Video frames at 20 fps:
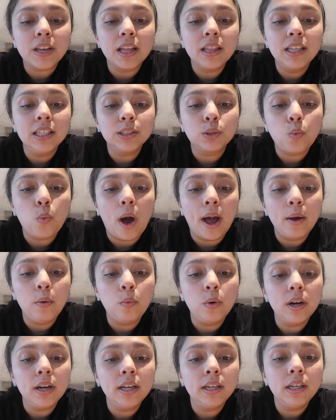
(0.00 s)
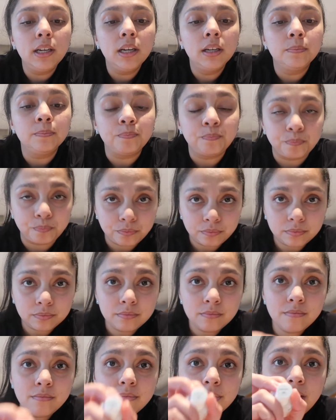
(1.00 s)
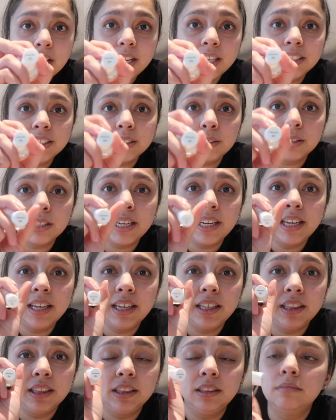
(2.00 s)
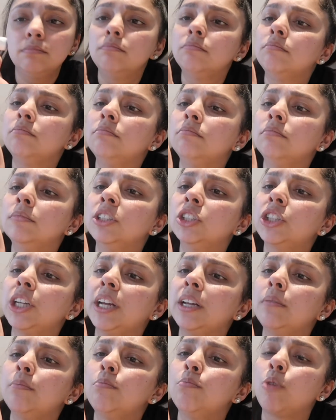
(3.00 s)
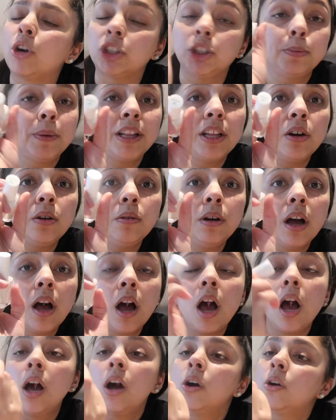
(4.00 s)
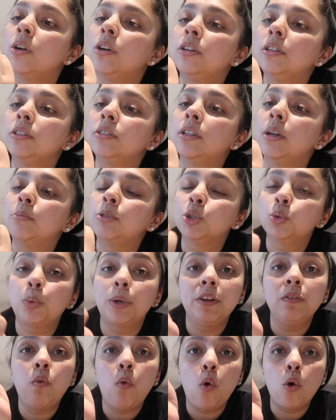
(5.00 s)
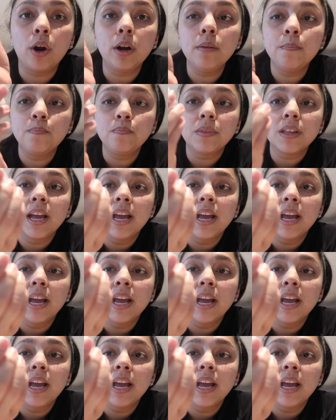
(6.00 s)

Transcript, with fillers: This white one is in the shade Marshmallow, or number 24.